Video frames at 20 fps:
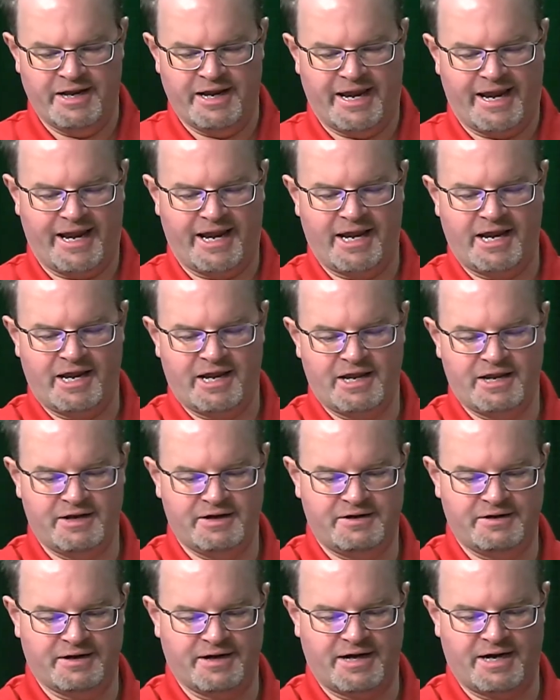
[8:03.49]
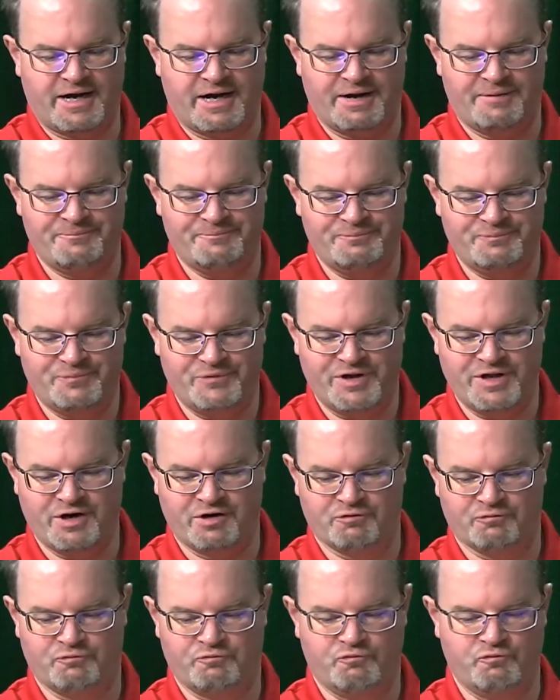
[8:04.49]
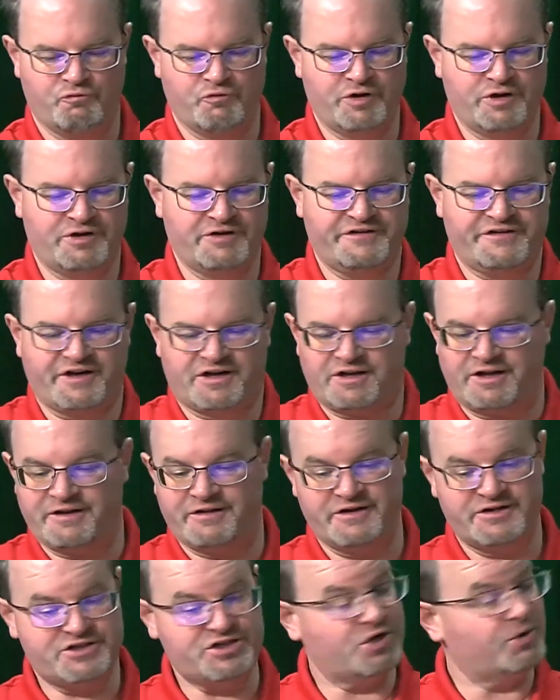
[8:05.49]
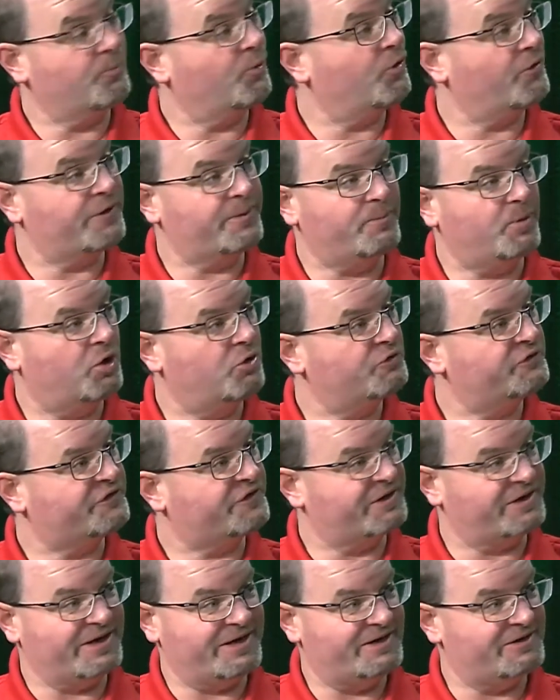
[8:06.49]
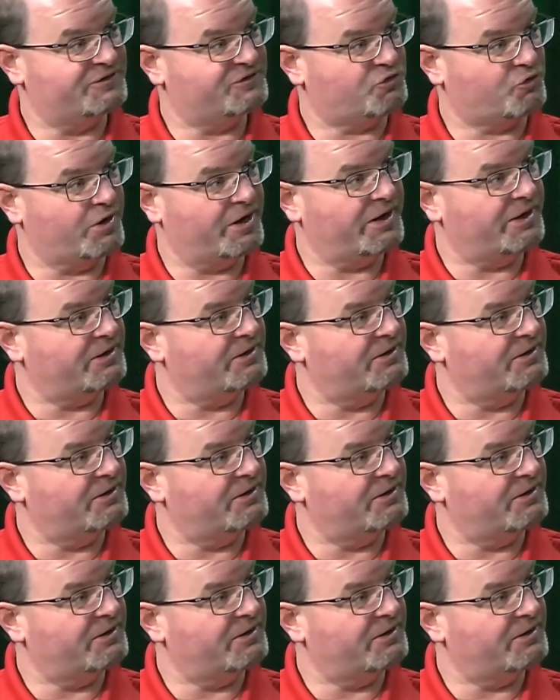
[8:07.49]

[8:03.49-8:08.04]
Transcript: and realistically, this year more than most, the need is great.